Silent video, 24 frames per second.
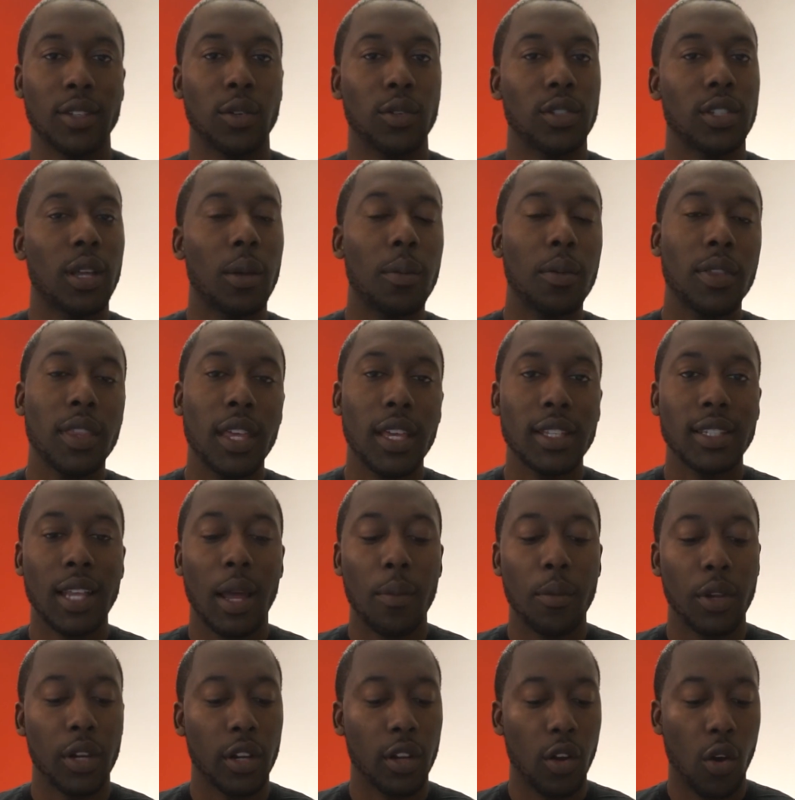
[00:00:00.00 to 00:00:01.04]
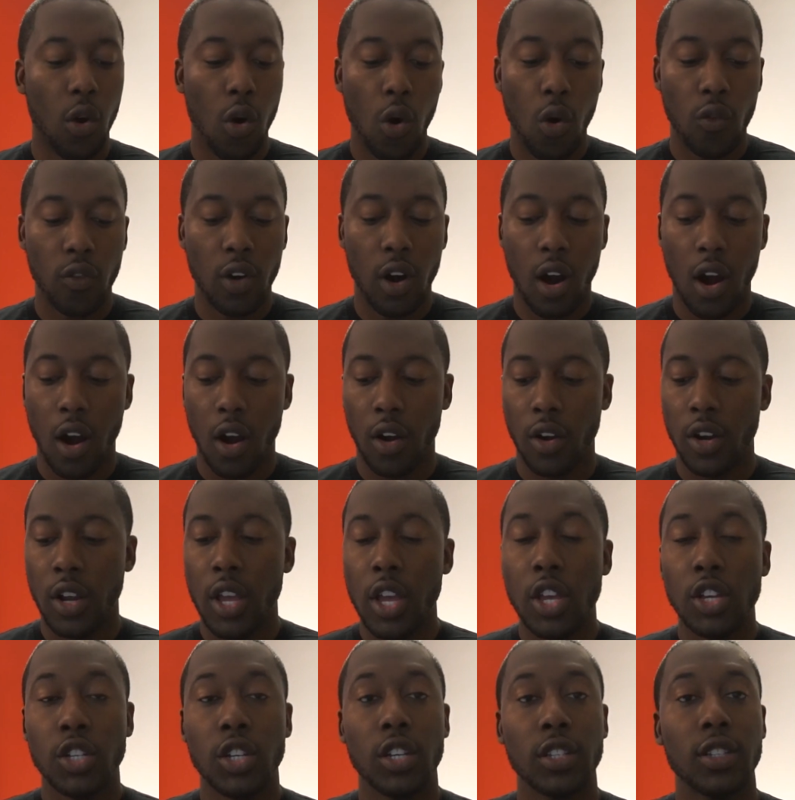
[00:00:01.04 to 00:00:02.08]
So some of the things I'm going to go over are
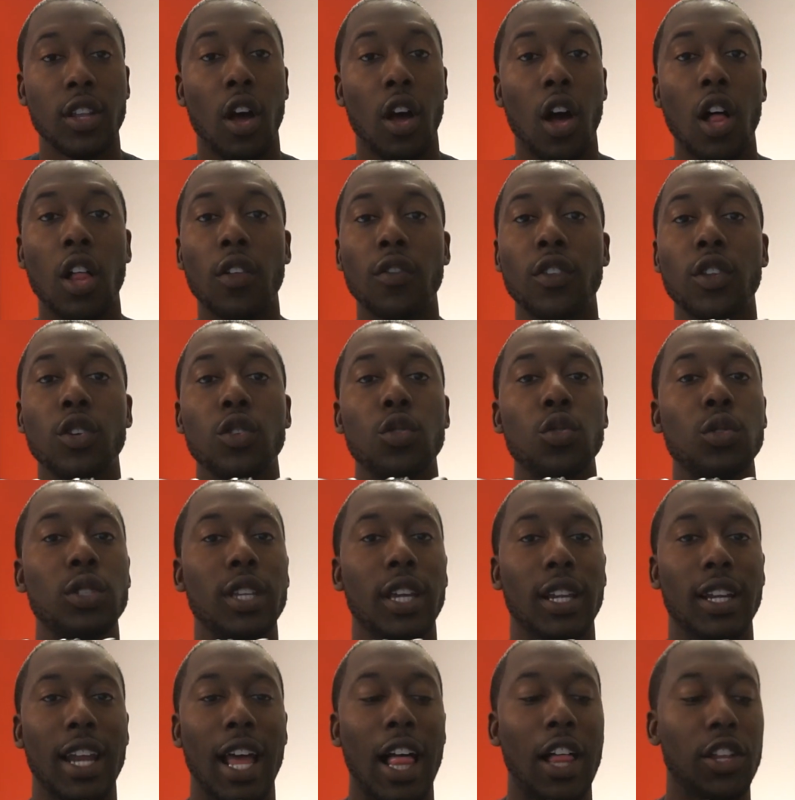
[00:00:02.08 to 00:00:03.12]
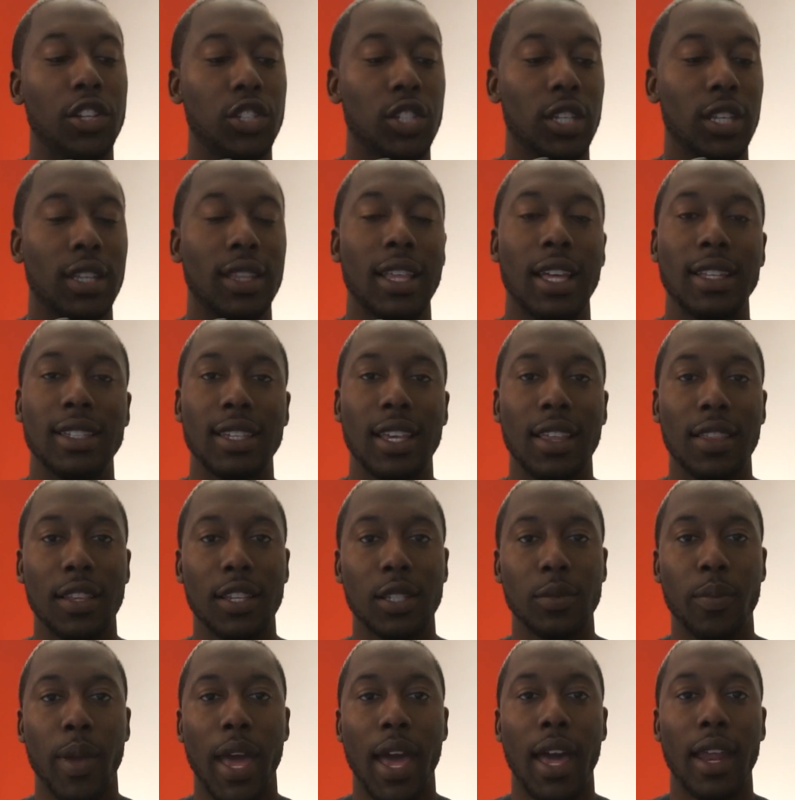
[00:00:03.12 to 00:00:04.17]
just all the new technology that's in
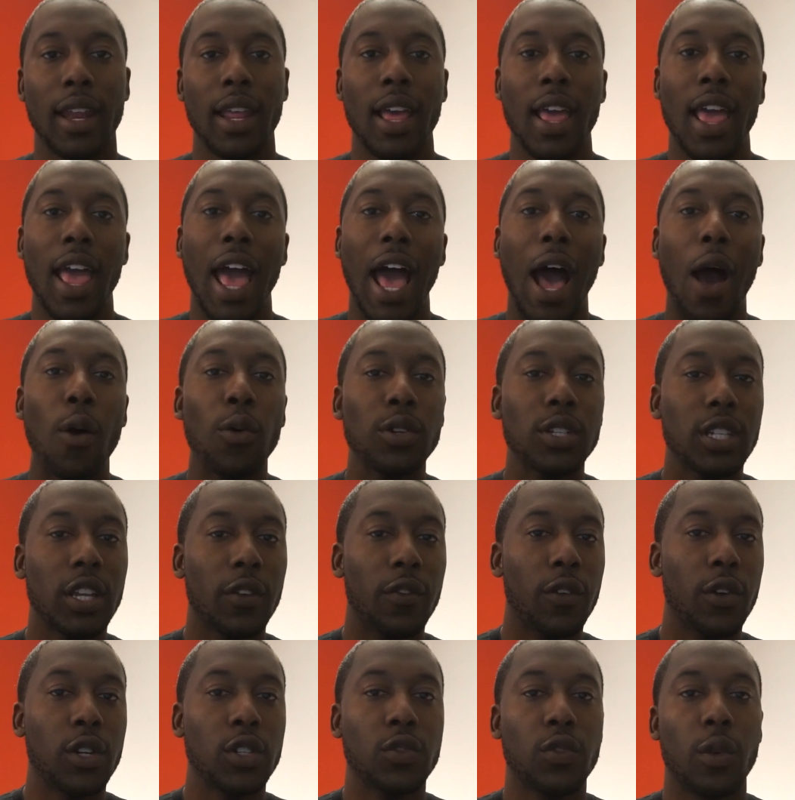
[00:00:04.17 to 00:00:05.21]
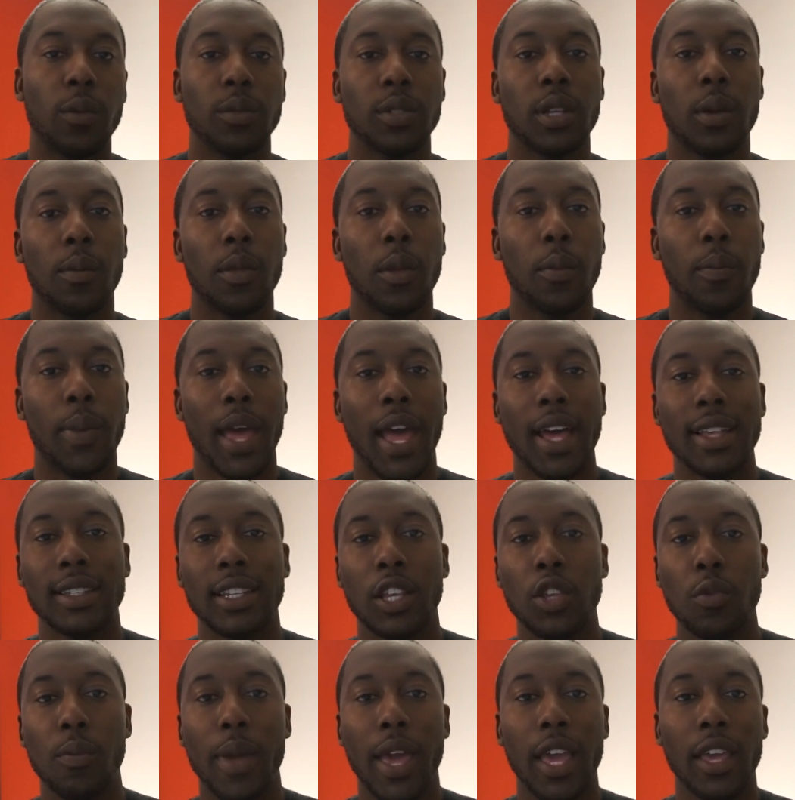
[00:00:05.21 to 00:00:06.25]
this pad, how it differs from some of the pads
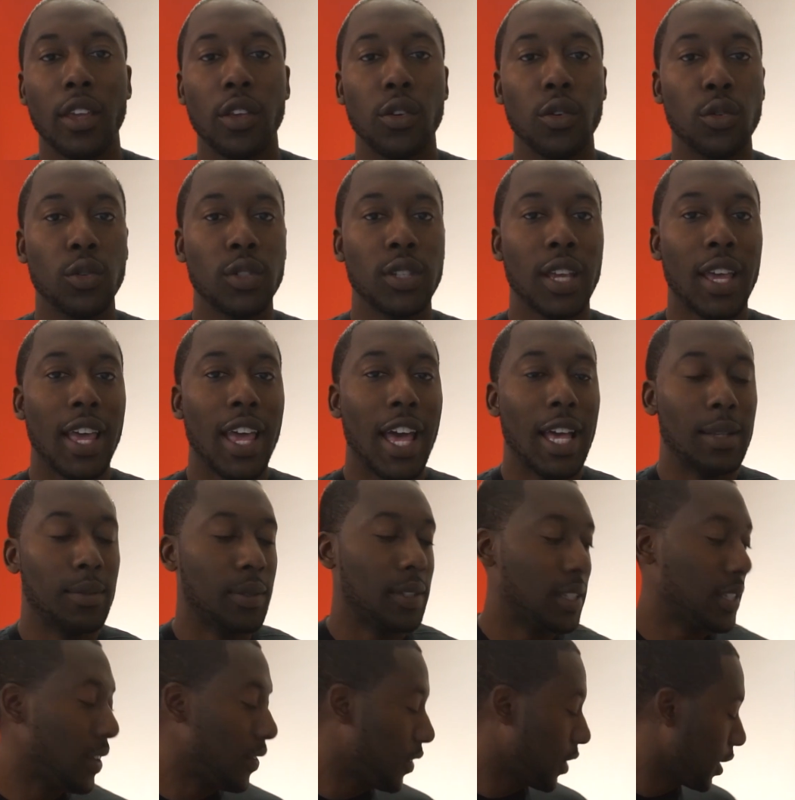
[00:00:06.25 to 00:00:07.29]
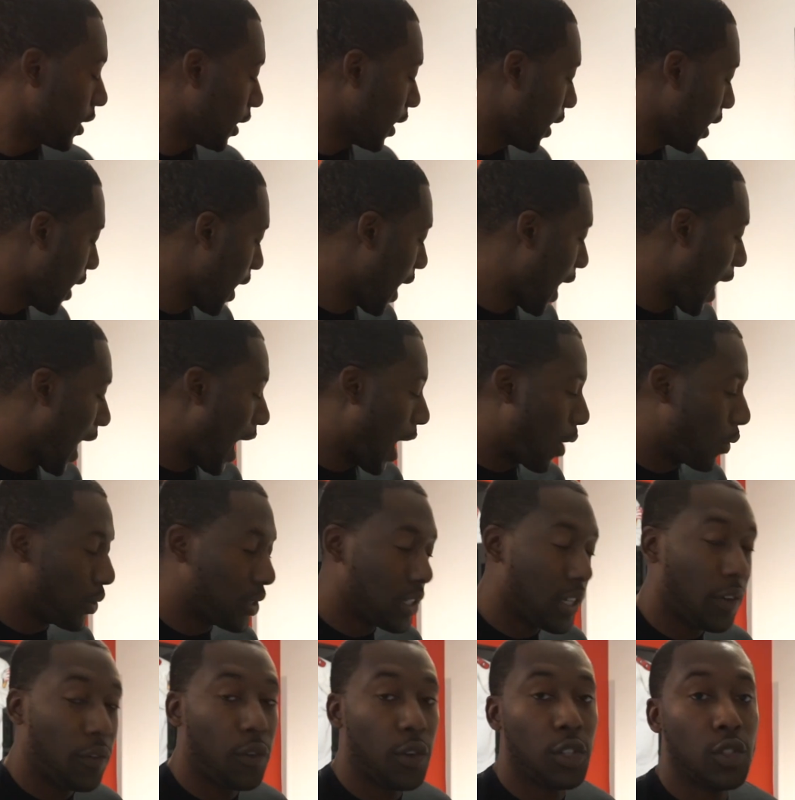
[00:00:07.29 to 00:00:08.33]
that you may use, and specifically how it
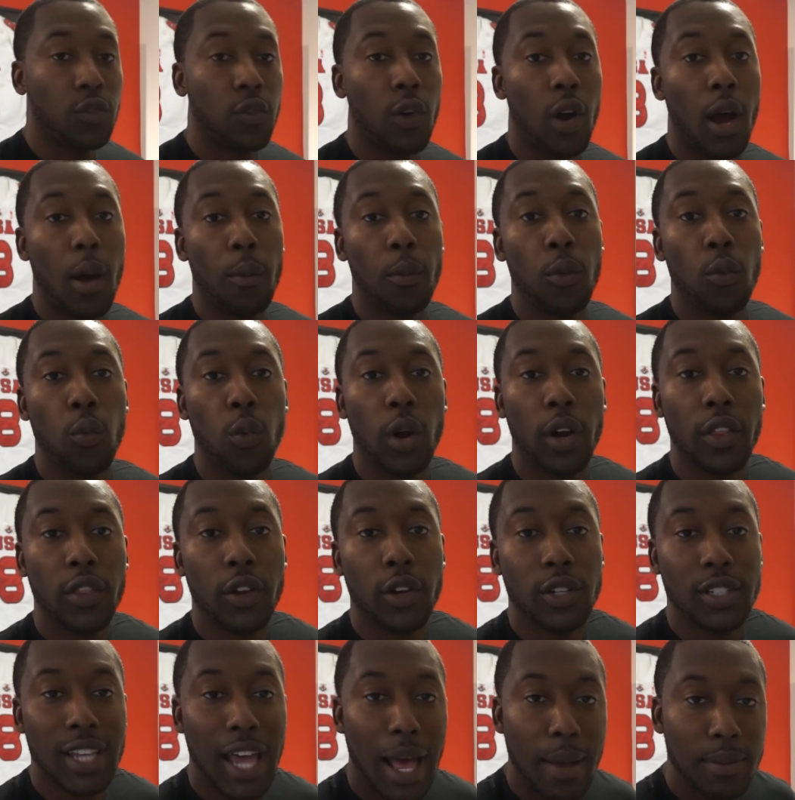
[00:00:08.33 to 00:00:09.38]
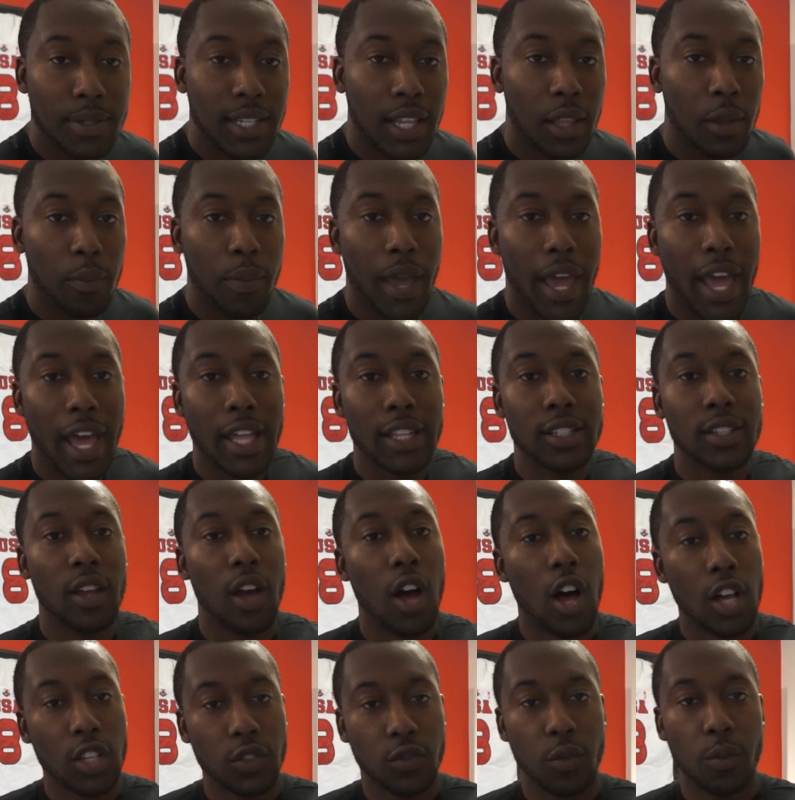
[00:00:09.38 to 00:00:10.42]
differs from one of their top selling pads,
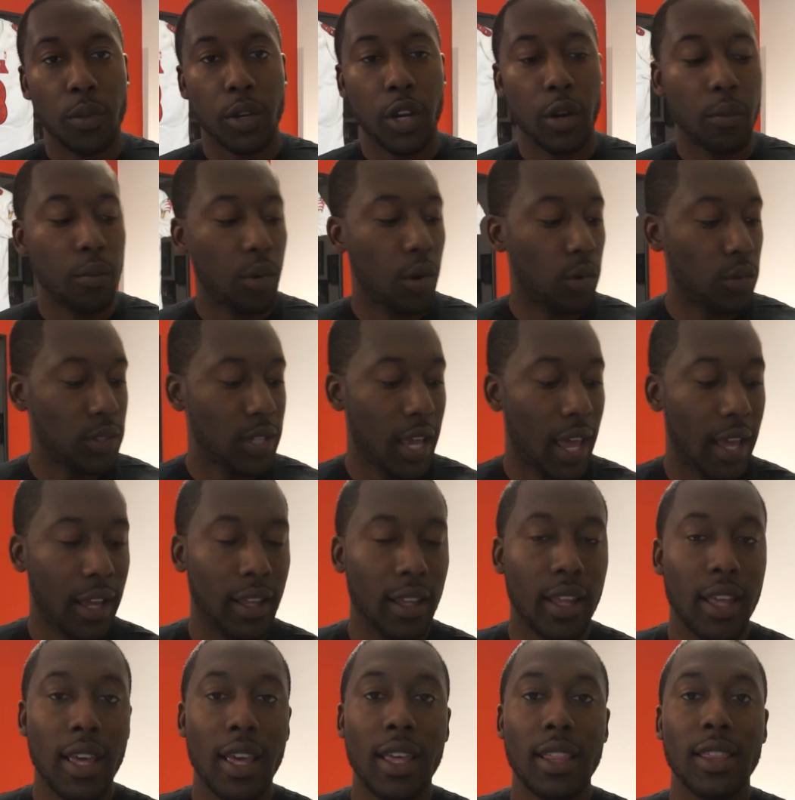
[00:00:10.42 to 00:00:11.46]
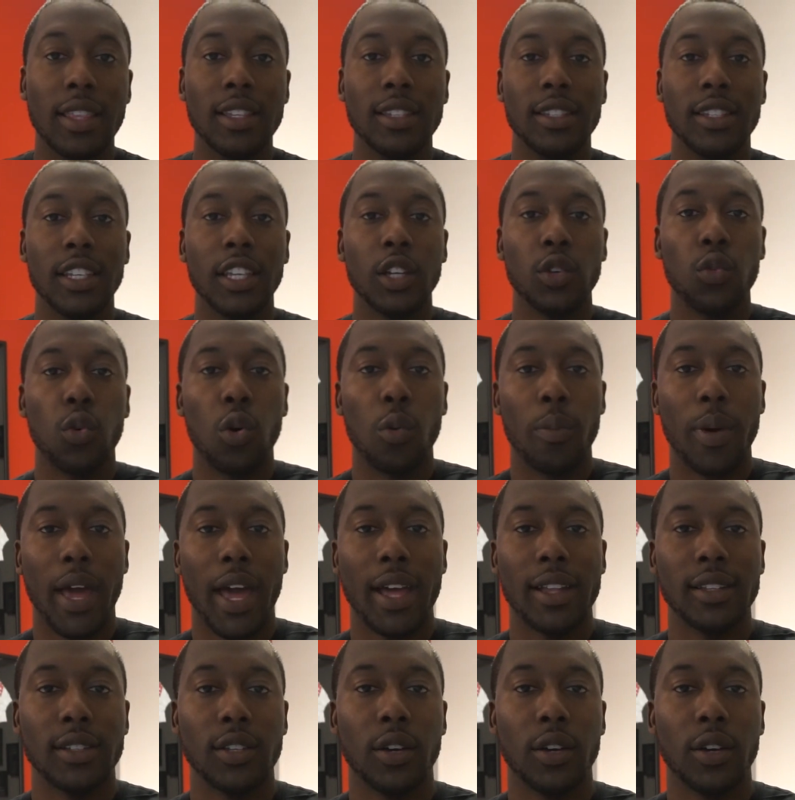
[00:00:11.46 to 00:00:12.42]
also from Gear Pro-Tec, the Z-Cool pad.